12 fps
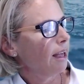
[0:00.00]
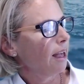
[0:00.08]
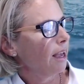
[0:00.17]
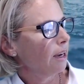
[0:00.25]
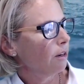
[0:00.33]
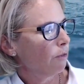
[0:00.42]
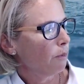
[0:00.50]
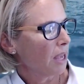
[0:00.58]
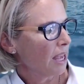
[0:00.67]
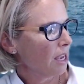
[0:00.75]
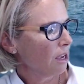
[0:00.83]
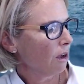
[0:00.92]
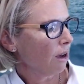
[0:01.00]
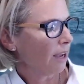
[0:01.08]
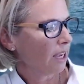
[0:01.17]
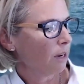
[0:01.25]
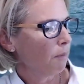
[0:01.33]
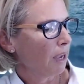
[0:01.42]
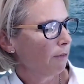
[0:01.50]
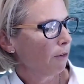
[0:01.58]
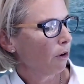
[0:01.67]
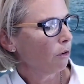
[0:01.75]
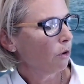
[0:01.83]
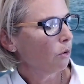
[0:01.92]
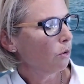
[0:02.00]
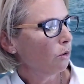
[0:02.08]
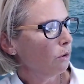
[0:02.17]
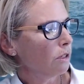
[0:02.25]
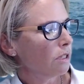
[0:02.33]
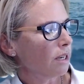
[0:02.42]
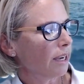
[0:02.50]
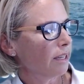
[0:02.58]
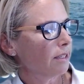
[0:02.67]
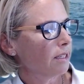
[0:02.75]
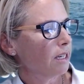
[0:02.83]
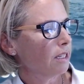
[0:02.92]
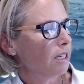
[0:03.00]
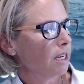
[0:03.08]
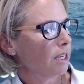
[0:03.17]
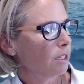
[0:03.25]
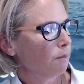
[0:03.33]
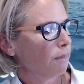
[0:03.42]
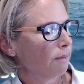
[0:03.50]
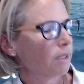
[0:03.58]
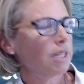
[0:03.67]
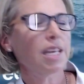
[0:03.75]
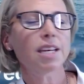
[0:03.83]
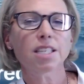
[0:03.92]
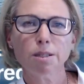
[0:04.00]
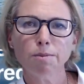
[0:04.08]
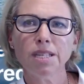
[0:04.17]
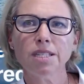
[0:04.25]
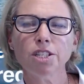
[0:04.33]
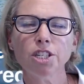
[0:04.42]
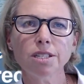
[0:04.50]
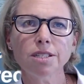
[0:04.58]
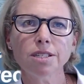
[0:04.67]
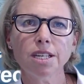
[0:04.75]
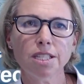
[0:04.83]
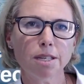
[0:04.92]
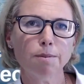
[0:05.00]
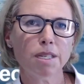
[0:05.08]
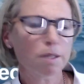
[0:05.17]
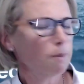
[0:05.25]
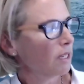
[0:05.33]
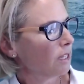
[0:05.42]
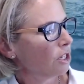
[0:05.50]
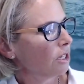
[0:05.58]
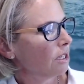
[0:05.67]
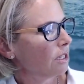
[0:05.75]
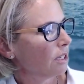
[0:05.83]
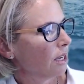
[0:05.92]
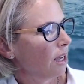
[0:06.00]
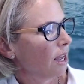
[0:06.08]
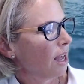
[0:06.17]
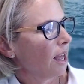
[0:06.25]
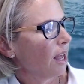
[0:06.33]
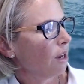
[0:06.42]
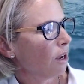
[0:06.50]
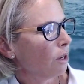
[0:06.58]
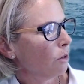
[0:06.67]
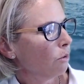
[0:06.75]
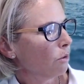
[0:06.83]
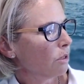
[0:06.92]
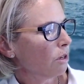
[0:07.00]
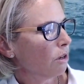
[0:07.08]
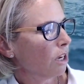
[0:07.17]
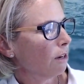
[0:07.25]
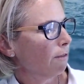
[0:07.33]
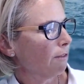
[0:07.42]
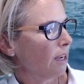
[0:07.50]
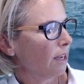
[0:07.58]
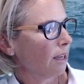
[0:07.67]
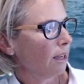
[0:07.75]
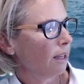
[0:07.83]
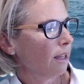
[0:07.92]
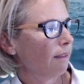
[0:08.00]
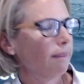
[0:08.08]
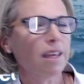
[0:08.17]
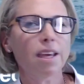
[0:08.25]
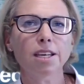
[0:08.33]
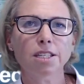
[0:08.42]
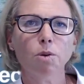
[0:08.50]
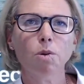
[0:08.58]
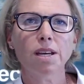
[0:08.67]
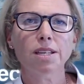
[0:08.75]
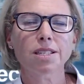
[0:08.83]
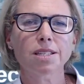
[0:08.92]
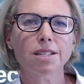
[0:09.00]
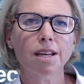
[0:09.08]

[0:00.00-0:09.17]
And from here I can make phone calls, I can send text messages, SMS messages, and I can also configure the SOS.